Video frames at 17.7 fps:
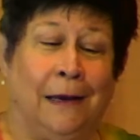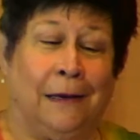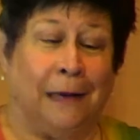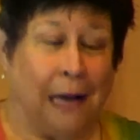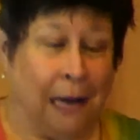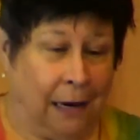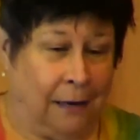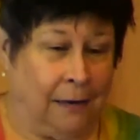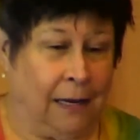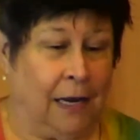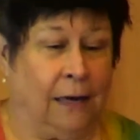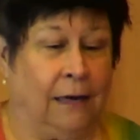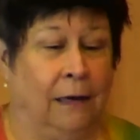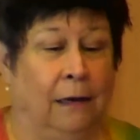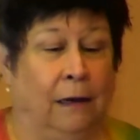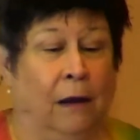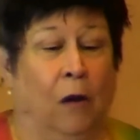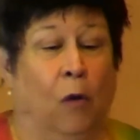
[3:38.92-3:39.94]
And then
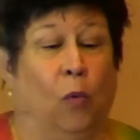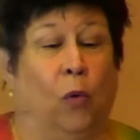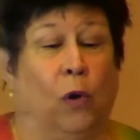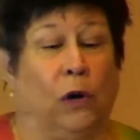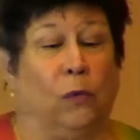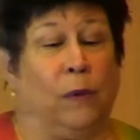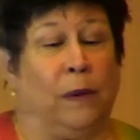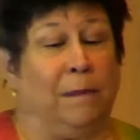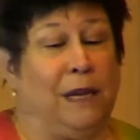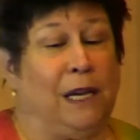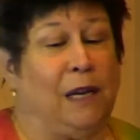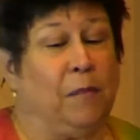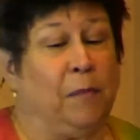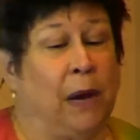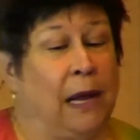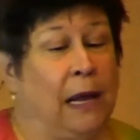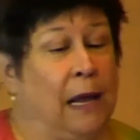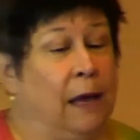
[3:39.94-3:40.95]
what do we mean
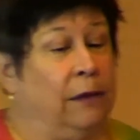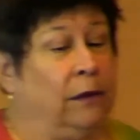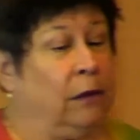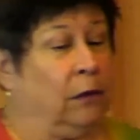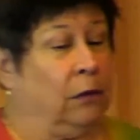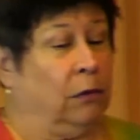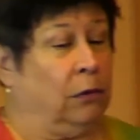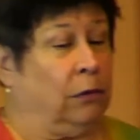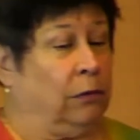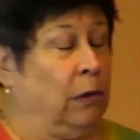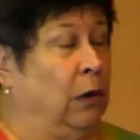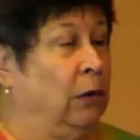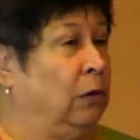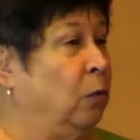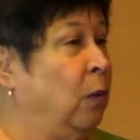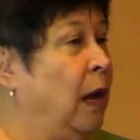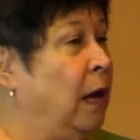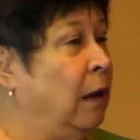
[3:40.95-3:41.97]
by ethical growth?
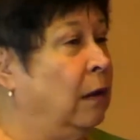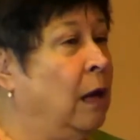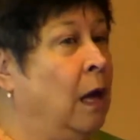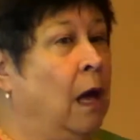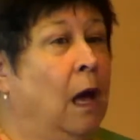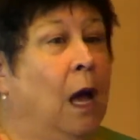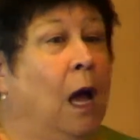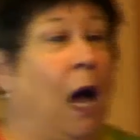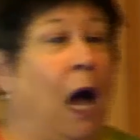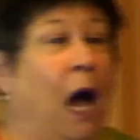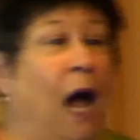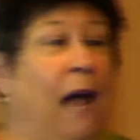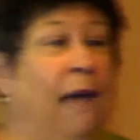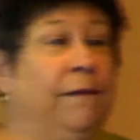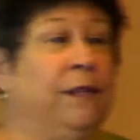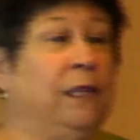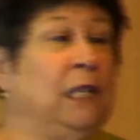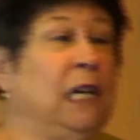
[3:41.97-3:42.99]
Well,
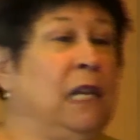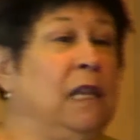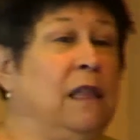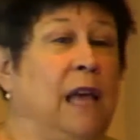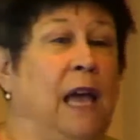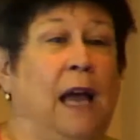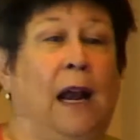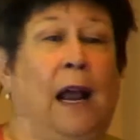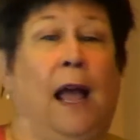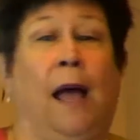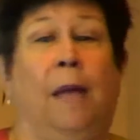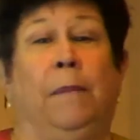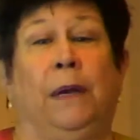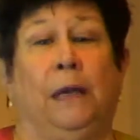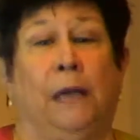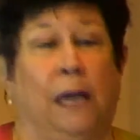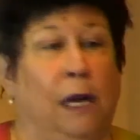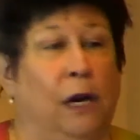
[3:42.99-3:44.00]
I've seen that
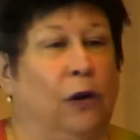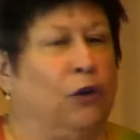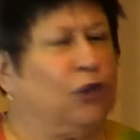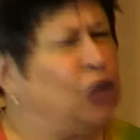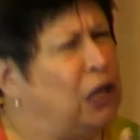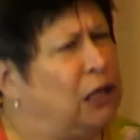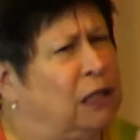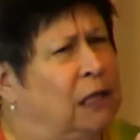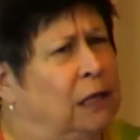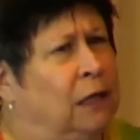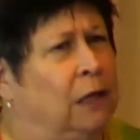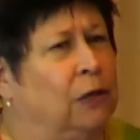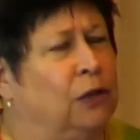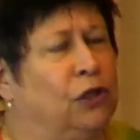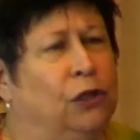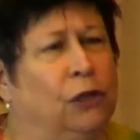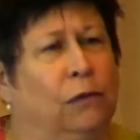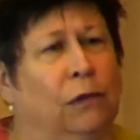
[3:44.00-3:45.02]
happen here. Just in the
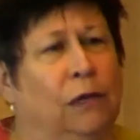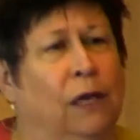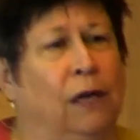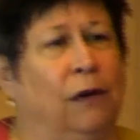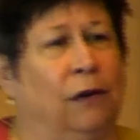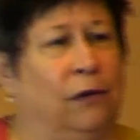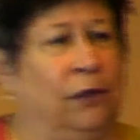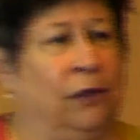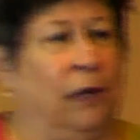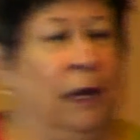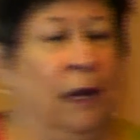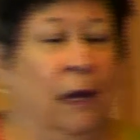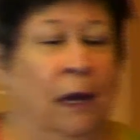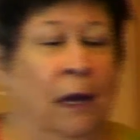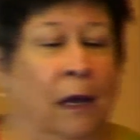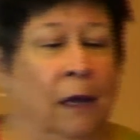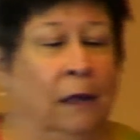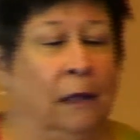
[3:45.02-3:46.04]
2 years
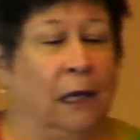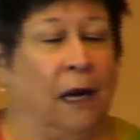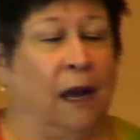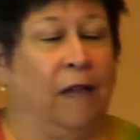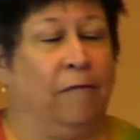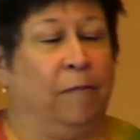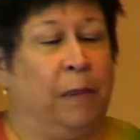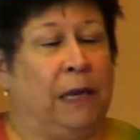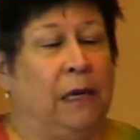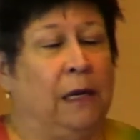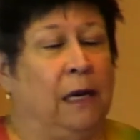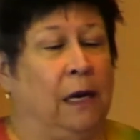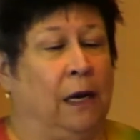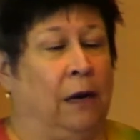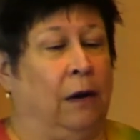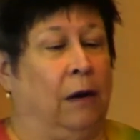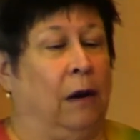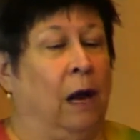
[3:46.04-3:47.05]
that I've been
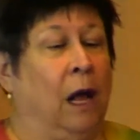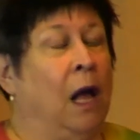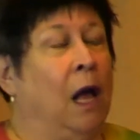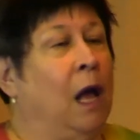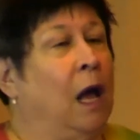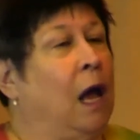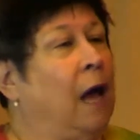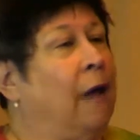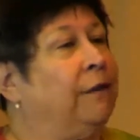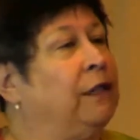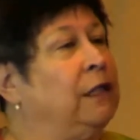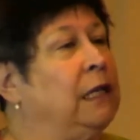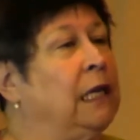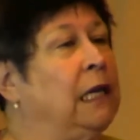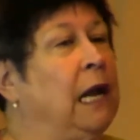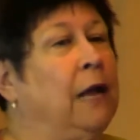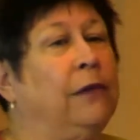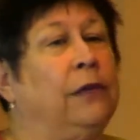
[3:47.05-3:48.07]
here, I've
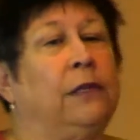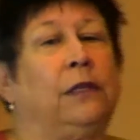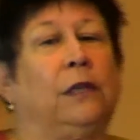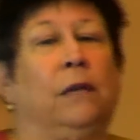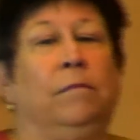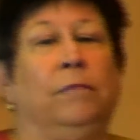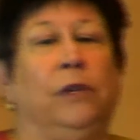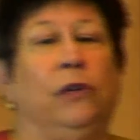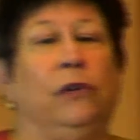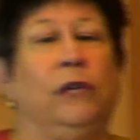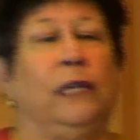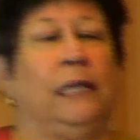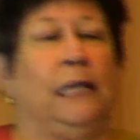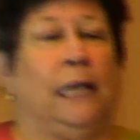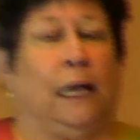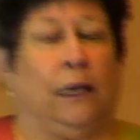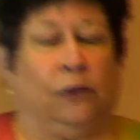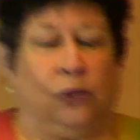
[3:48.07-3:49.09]
seen how this
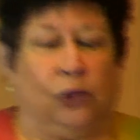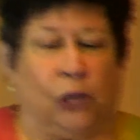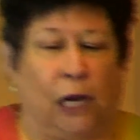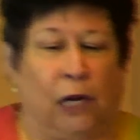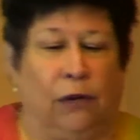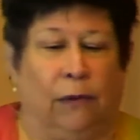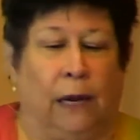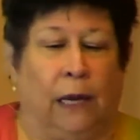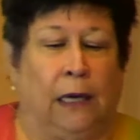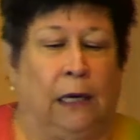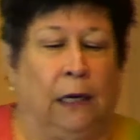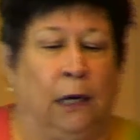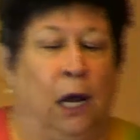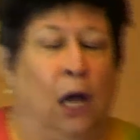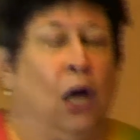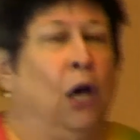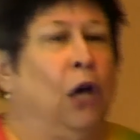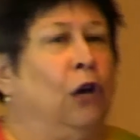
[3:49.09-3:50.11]
community has generated
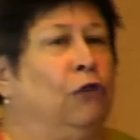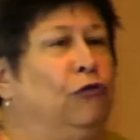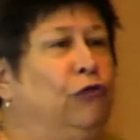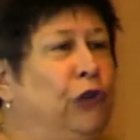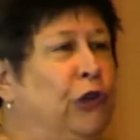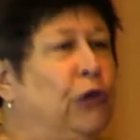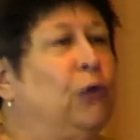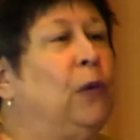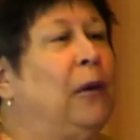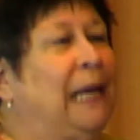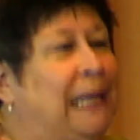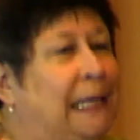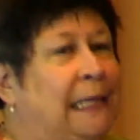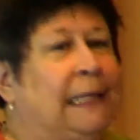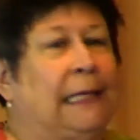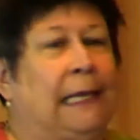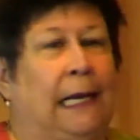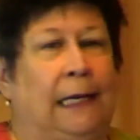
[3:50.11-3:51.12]
new
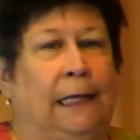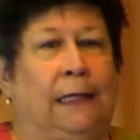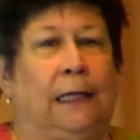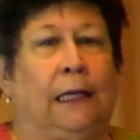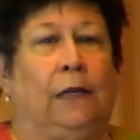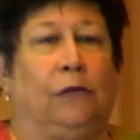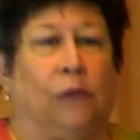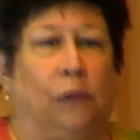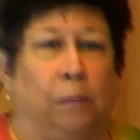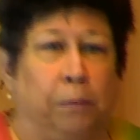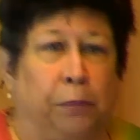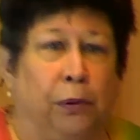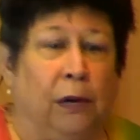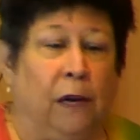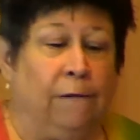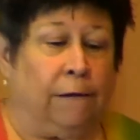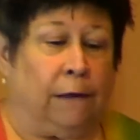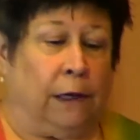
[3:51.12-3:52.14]
insights into
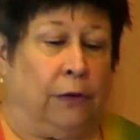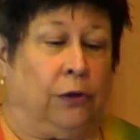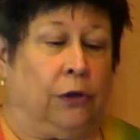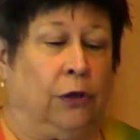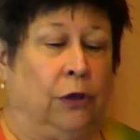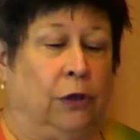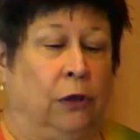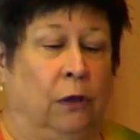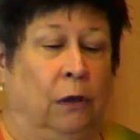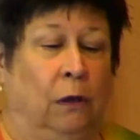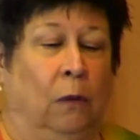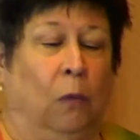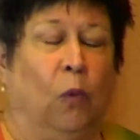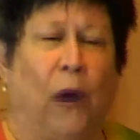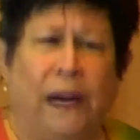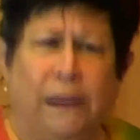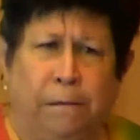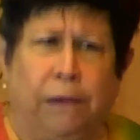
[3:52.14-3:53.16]
privilege,
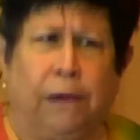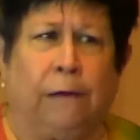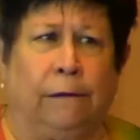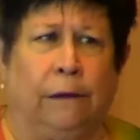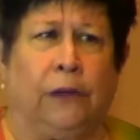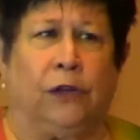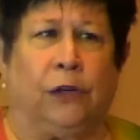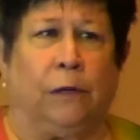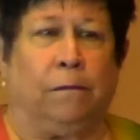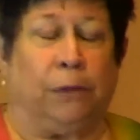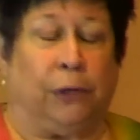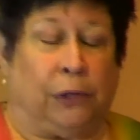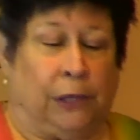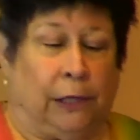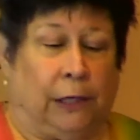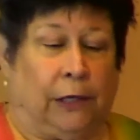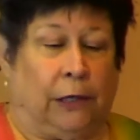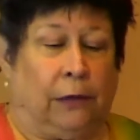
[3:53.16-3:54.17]
white privilege in
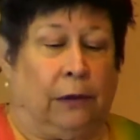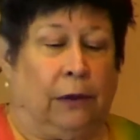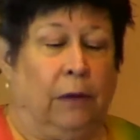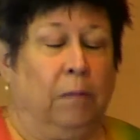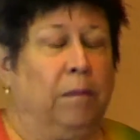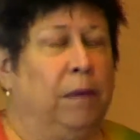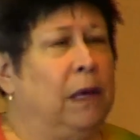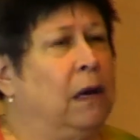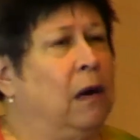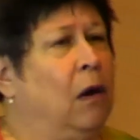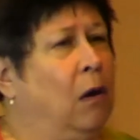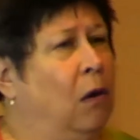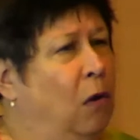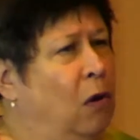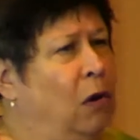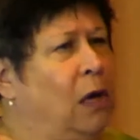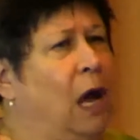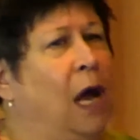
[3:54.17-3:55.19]
particular, but
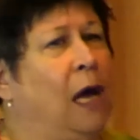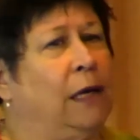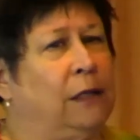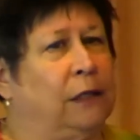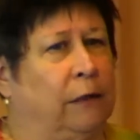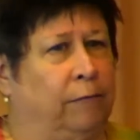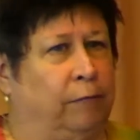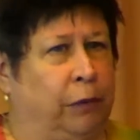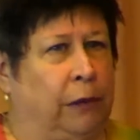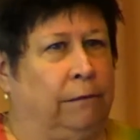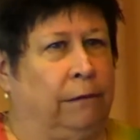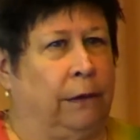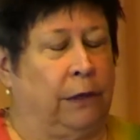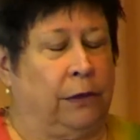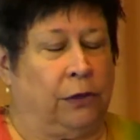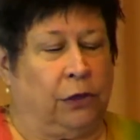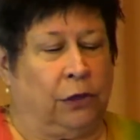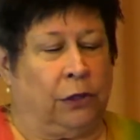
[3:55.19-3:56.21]
all kinds of
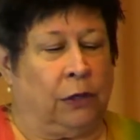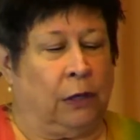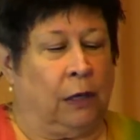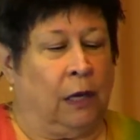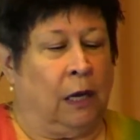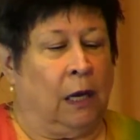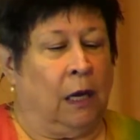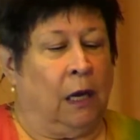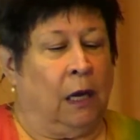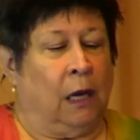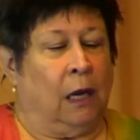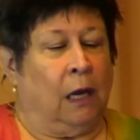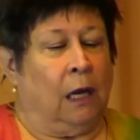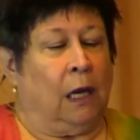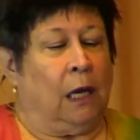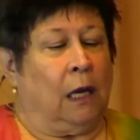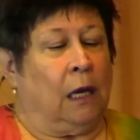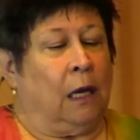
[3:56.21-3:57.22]
privilege.
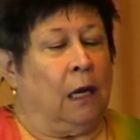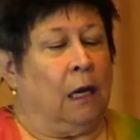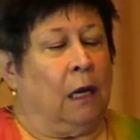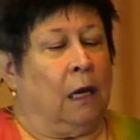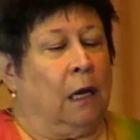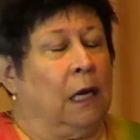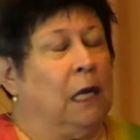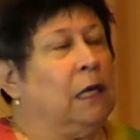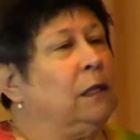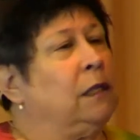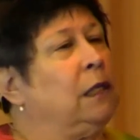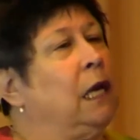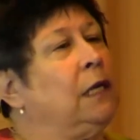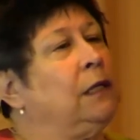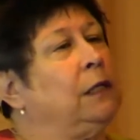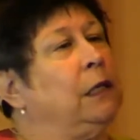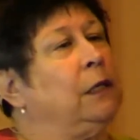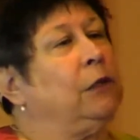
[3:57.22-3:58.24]

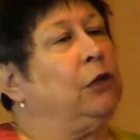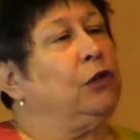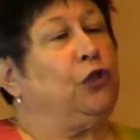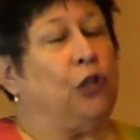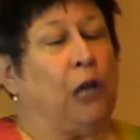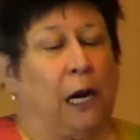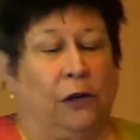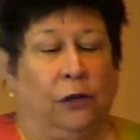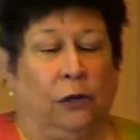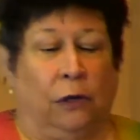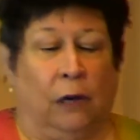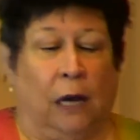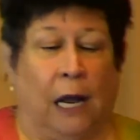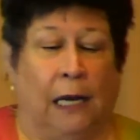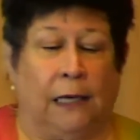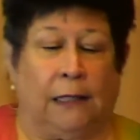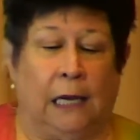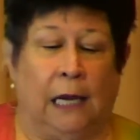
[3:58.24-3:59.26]
Insights into gender
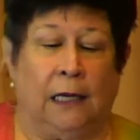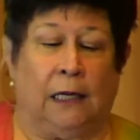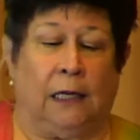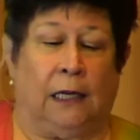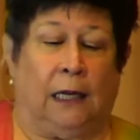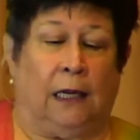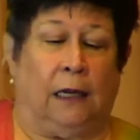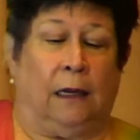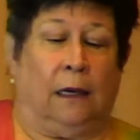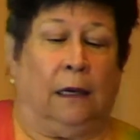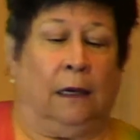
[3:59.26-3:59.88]
identity,